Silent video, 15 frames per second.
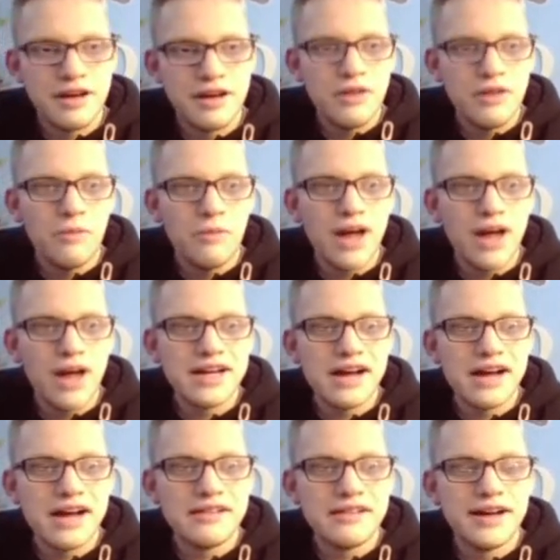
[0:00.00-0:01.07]
Why
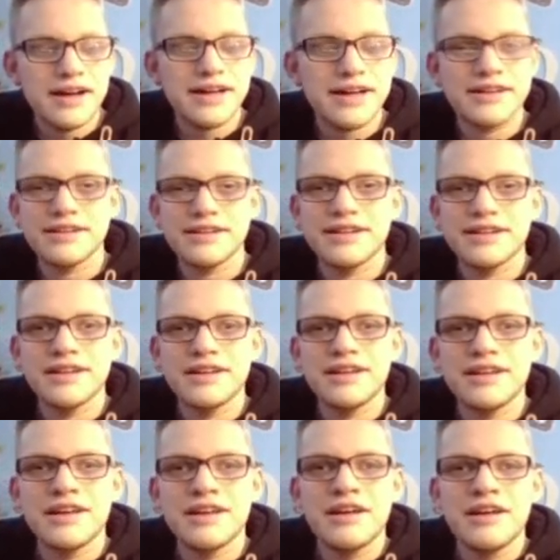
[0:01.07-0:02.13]
not like
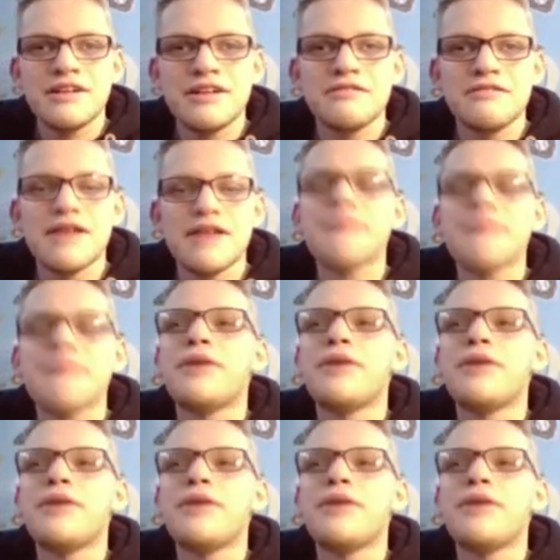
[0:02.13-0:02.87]
Grandpa